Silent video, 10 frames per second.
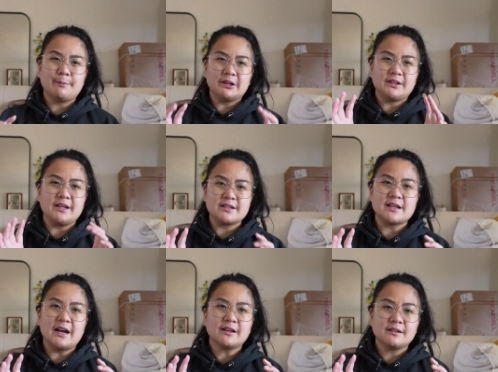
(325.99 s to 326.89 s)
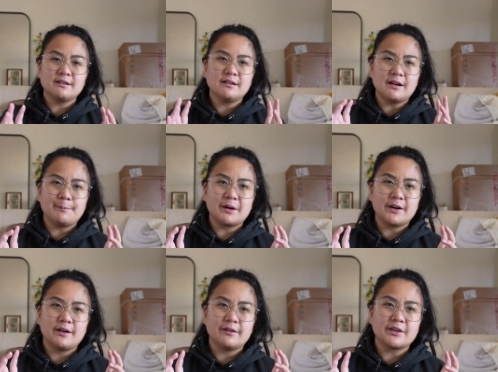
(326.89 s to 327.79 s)
about the exact
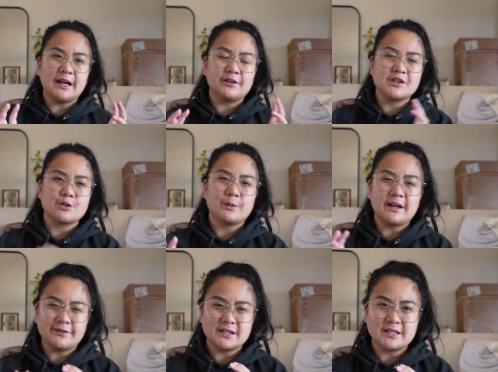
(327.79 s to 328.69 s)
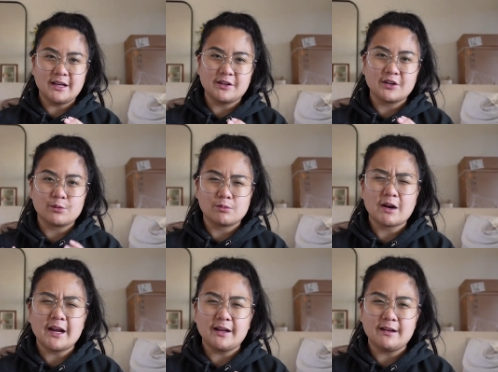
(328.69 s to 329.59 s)
number of calories or what I have to stay under right